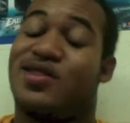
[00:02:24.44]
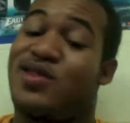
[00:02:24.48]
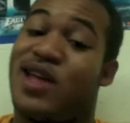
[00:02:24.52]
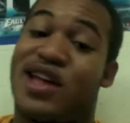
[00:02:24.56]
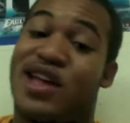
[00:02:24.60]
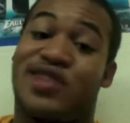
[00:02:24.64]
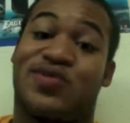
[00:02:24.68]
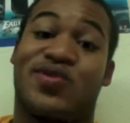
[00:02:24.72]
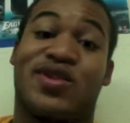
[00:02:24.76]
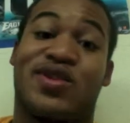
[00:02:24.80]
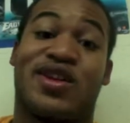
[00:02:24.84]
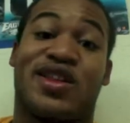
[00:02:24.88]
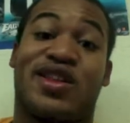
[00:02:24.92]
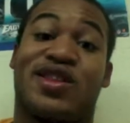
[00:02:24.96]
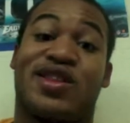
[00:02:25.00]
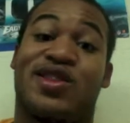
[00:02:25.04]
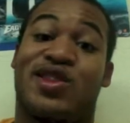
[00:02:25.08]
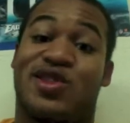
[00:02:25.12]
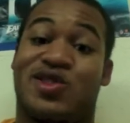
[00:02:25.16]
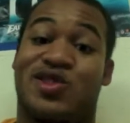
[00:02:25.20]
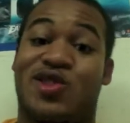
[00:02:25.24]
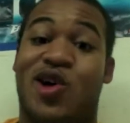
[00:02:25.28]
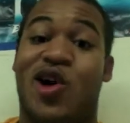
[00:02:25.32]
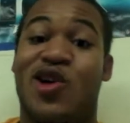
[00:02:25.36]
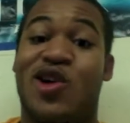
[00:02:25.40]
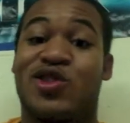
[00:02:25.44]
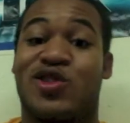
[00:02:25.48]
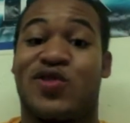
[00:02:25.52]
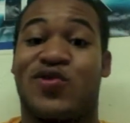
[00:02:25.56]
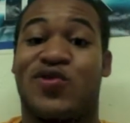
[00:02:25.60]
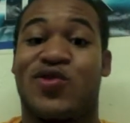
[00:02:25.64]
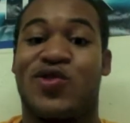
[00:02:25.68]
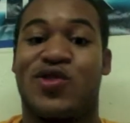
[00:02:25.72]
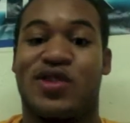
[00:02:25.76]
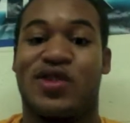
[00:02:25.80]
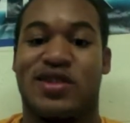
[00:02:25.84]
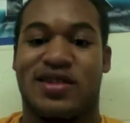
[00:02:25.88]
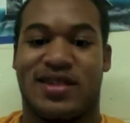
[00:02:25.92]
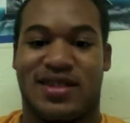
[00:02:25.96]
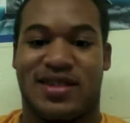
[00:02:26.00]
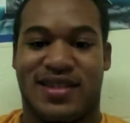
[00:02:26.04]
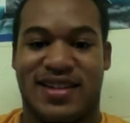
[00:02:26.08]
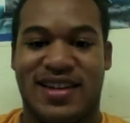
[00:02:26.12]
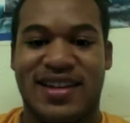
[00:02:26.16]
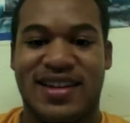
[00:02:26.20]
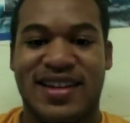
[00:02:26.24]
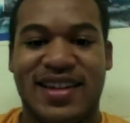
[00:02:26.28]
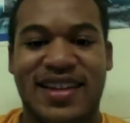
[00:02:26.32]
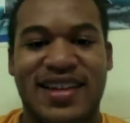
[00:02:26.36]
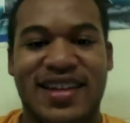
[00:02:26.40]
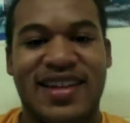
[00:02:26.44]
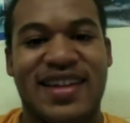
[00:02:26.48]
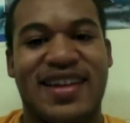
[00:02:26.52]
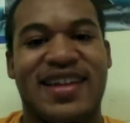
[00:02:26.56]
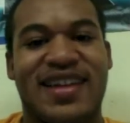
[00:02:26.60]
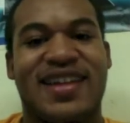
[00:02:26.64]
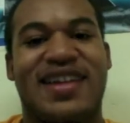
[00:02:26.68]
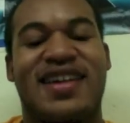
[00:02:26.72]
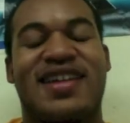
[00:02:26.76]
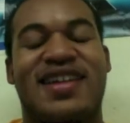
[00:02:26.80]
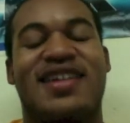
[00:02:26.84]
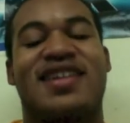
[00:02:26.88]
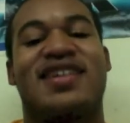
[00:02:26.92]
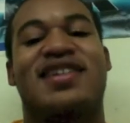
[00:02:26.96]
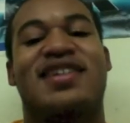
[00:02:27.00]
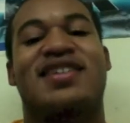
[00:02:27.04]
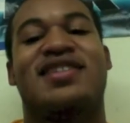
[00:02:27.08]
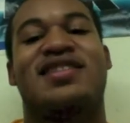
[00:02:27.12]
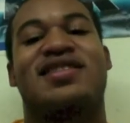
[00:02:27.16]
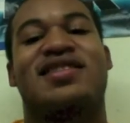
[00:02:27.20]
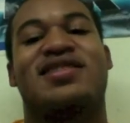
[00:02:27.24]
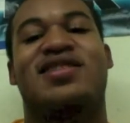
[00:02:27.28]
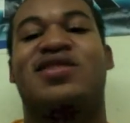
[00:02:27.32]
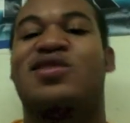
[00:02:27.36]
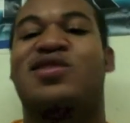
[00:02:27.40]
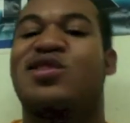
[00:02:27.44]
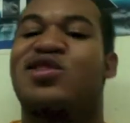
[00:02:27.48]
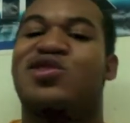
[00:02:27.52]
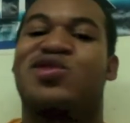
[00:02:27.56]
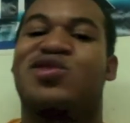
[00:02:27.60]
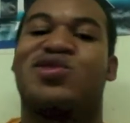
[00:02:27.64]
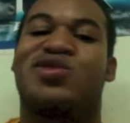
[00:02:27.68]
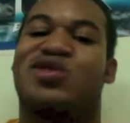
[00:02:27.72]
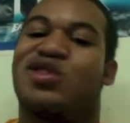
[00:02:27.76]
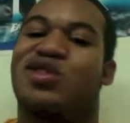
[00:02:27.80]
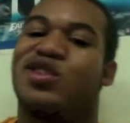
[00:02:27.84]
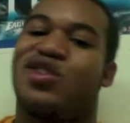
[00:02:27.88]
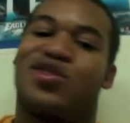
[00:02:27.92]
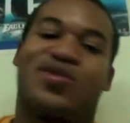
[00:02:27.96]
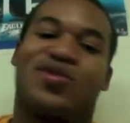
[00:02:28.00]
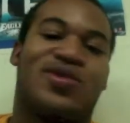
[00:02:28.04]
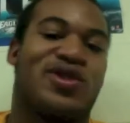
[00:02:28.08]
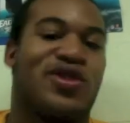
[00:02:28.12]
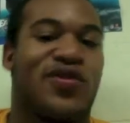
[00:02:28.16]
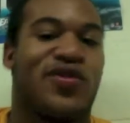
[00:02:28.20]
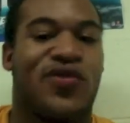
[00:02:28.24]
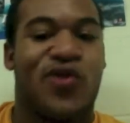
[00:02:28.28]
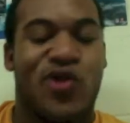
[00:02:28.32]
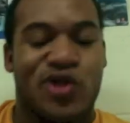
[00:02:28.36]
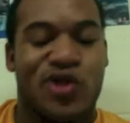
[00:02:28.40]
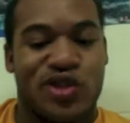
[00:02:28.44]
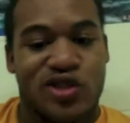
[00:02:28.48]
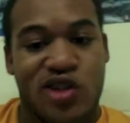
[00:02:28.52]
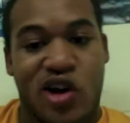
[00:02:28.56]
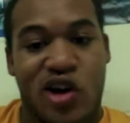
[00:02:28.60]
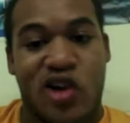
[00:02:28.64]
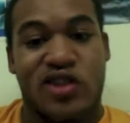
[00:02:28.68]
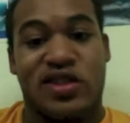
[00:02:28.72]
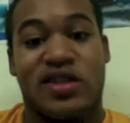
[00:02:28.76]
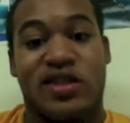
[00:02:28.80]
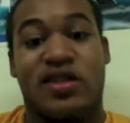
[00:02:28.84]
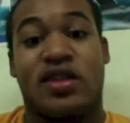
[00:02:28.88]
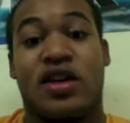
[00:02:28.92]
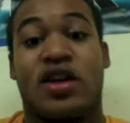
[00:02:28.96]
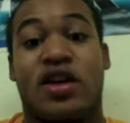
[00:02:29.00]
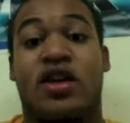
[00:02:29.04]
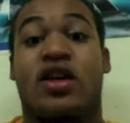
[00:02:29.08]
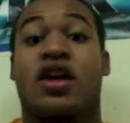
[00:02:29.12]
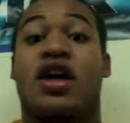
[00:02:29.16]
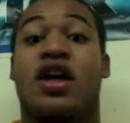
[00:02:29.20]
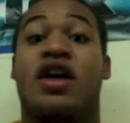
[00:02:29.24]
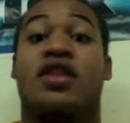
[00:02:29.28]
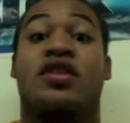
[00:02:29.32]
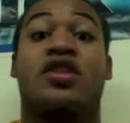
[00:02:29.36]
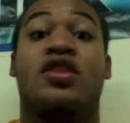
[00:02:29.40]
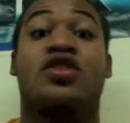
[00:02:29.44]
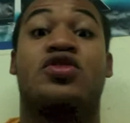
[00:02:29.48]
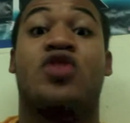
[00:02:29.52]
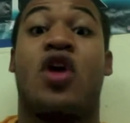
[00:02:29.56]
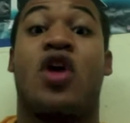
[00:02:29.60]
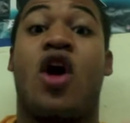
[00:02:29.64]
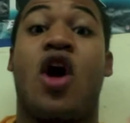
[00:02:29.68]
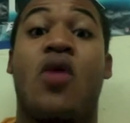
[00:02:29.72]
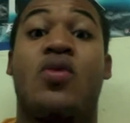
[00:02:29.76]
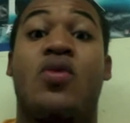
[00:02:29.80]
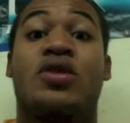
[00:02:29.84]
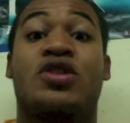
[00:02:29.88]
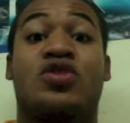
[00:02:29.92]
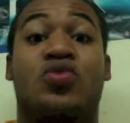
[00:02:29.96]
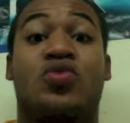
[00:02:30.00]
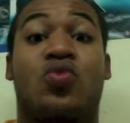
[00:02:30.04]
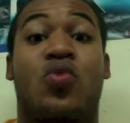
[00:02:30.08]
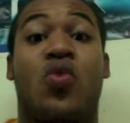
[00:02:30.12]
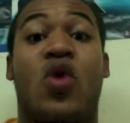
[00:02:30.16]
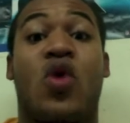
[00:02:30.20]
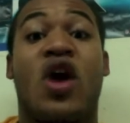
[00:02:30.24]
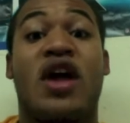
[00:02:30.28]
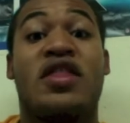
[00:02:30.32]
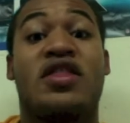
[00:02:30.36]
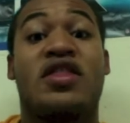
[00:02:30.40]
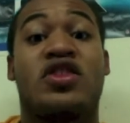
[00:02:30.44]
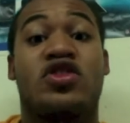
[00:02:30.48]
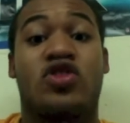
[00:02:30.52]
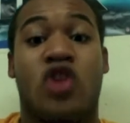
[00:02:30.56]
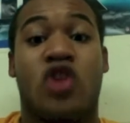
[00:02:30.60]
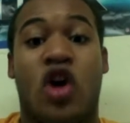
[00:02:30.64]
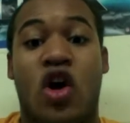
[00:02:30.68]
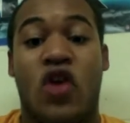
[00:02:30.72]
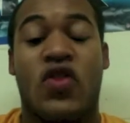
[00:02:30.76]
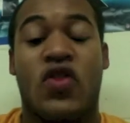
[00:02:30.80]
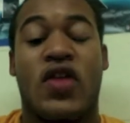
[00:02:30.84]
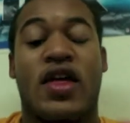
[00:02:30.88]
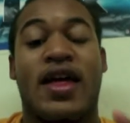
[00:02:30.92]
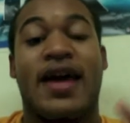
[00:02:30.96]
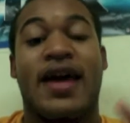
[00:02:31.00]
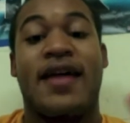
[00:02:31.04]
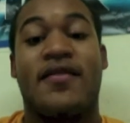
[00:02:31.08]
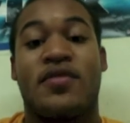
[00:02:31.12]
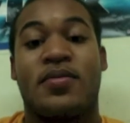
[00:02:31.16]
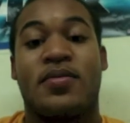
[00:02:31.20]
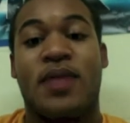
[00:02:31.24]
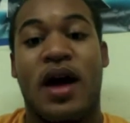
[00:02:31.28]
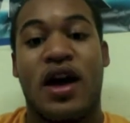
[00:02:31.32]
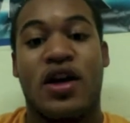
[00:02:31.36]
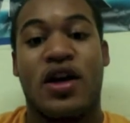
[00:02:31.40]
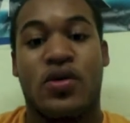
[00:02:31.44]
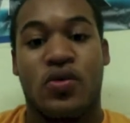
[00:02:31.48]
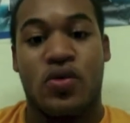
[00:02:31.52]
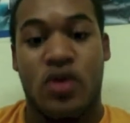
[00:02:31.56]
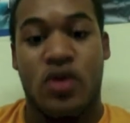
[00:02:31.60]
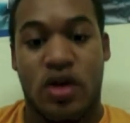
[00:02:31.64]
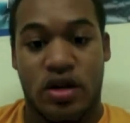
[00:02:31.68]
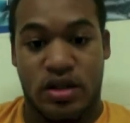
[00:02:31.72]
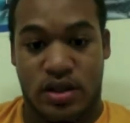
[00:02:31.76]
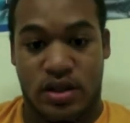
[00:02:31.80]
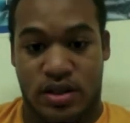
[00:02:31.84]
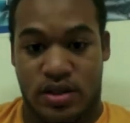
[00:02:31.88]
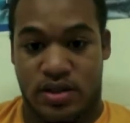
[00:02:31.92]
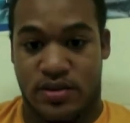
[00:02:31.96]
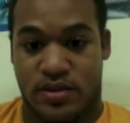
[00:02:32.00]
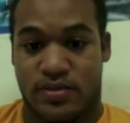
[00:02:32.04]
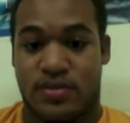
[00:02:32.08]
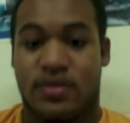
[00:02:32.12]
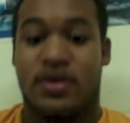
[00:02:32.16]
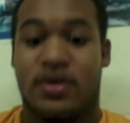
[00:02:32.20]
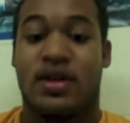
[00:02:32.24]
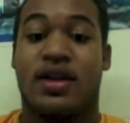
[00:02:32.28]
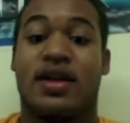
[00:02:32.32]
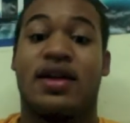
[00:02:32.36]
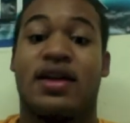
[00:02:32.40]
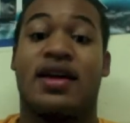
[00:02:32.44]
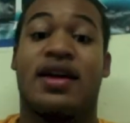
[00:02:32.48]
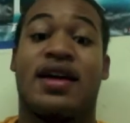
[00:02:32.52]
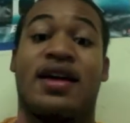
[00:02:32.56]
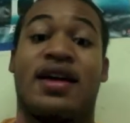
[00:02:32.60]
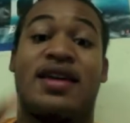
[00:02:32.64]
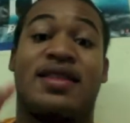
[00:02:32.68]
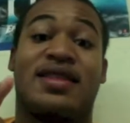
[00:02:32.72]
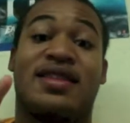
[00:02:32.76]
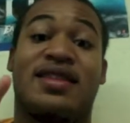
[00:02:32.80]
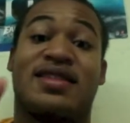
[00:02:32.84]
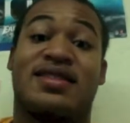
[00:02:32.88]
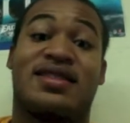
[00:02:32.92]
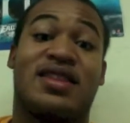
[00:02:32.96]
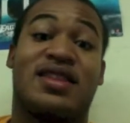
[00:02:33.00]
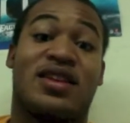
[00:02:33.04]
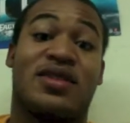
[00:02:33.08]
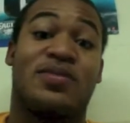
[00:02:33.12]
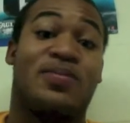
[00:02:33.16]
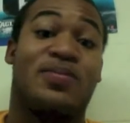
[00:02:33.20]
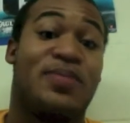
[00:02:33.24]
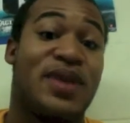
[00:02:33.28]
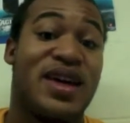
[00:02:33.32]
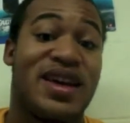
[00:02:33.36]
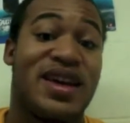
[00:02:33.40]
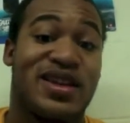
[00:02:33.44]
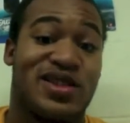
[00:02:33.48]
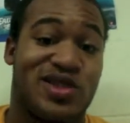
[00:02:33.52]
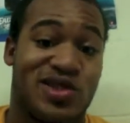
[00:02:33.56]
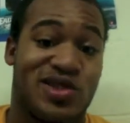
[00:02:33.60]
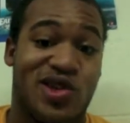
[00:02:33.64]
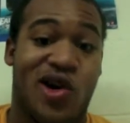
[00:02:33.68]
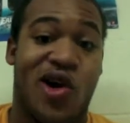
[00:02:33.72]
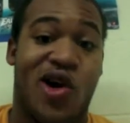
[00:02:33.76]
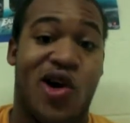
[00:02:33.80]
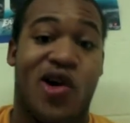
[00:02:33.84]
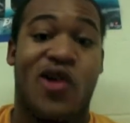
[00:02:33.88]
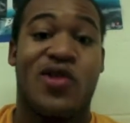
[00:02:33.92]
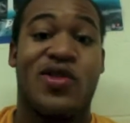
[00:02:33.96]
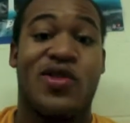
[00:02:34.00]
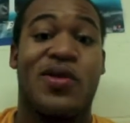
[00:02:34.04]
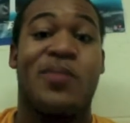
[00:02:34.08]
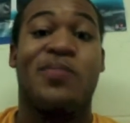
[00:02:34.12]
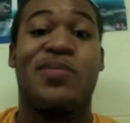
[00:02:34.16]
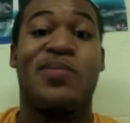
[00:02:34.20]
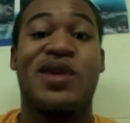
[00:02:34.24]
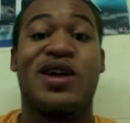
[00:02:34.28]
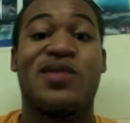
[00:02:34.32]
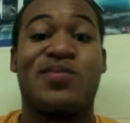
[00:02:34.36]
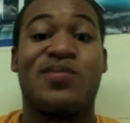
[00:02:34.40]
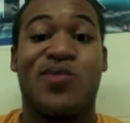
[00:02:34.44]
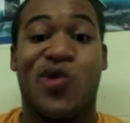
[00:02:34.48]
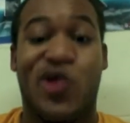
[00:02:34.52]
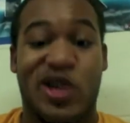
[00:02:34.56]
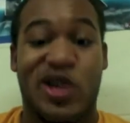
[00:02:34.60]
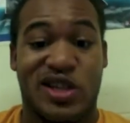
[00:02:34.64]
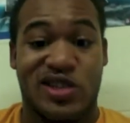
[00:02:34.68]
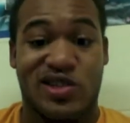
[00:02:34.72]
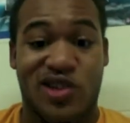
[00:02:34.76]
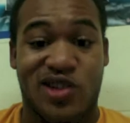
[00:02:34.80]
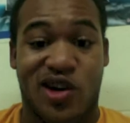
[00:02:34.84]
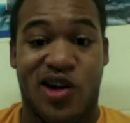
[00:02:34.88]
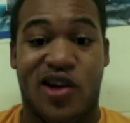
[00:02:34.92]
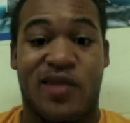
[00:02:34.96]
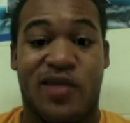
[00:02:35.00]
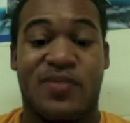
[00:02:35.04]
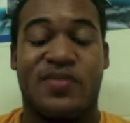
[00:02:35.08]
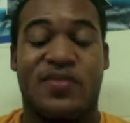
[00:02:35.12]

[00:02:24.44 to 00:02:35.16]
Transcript: what the stars are for. So there's usually three to four stars in there, and there's always one star that everybody wants. And it's the big star, the big boy star.